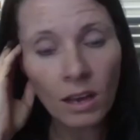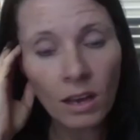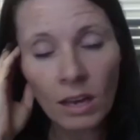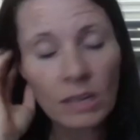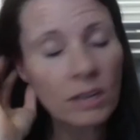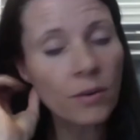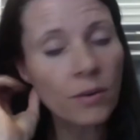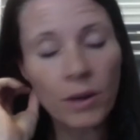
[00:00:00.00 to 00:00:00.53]

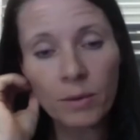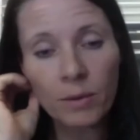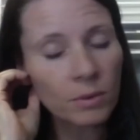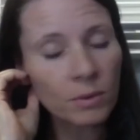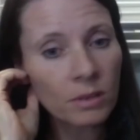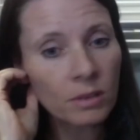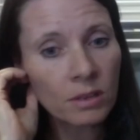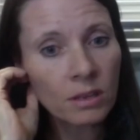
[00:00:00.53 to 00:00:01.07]
incredible,
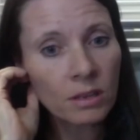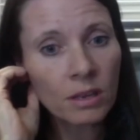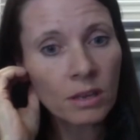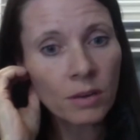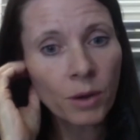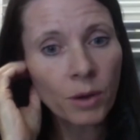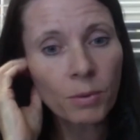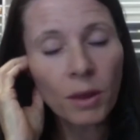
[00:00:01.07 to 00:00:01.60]

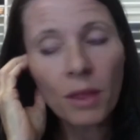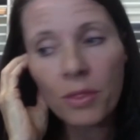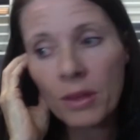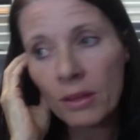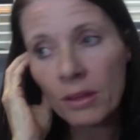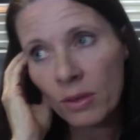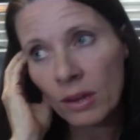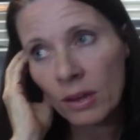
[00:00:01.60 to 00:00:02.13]
incredible. I
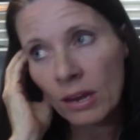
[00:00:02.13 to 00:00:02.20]
think that,